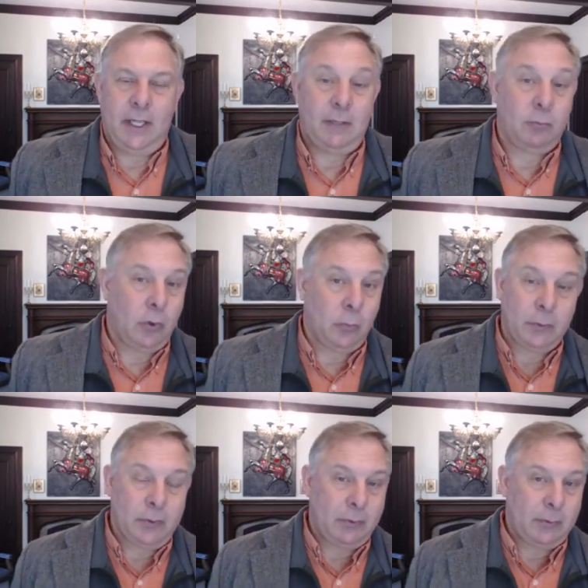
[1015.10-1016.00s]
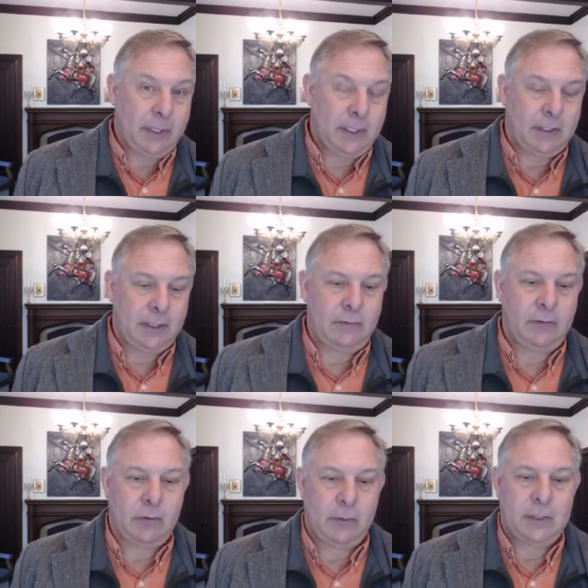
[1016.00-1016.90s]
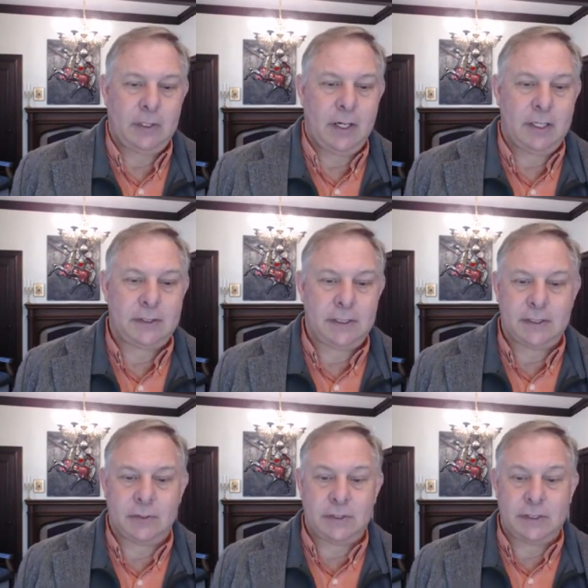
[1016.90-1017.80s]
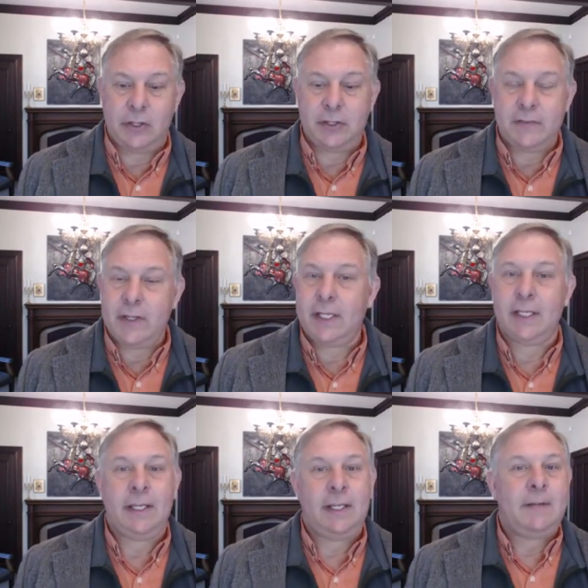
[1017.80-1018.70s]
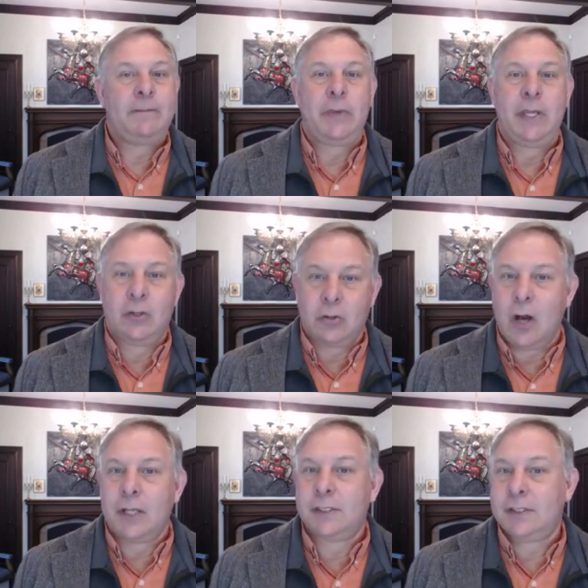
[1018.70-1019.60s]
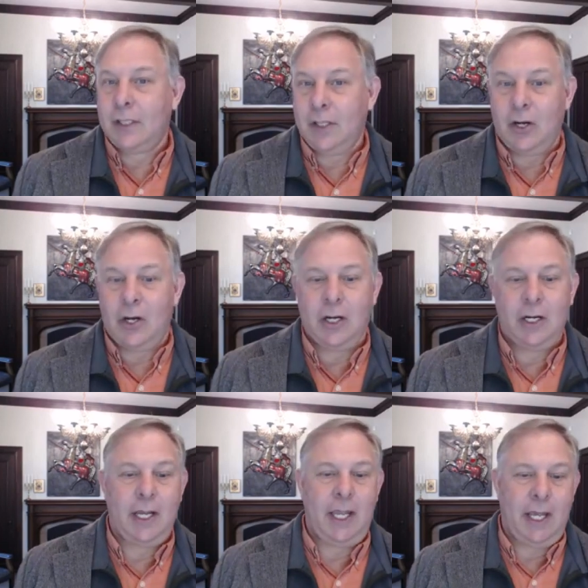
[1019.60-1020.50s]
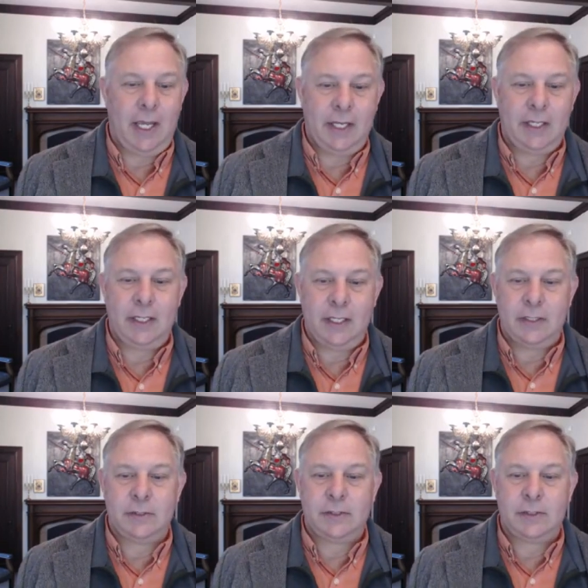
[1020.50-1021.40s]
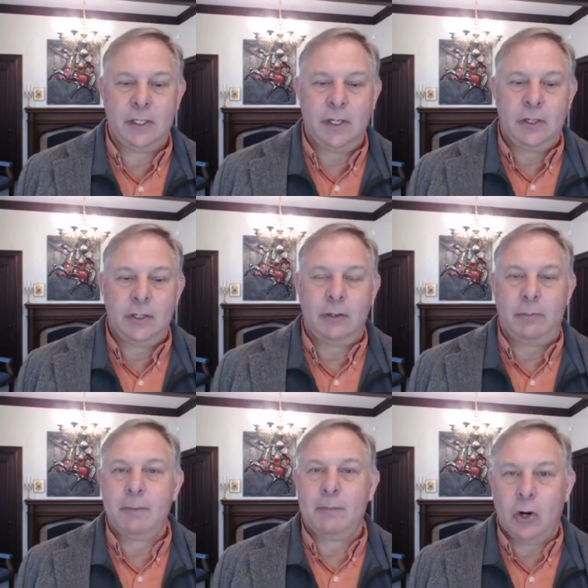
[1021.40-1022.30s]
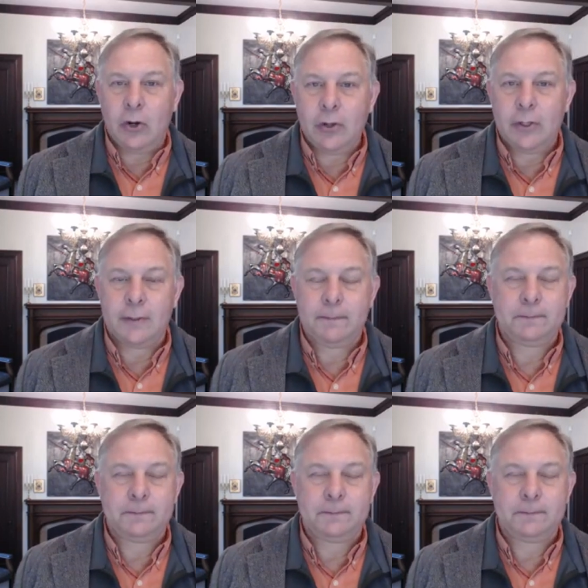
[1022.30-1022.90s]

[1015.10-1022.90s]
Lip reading: more and more people begin to leave the Roman gods. And as a result of it, he crosses the law, and he is to be martyred.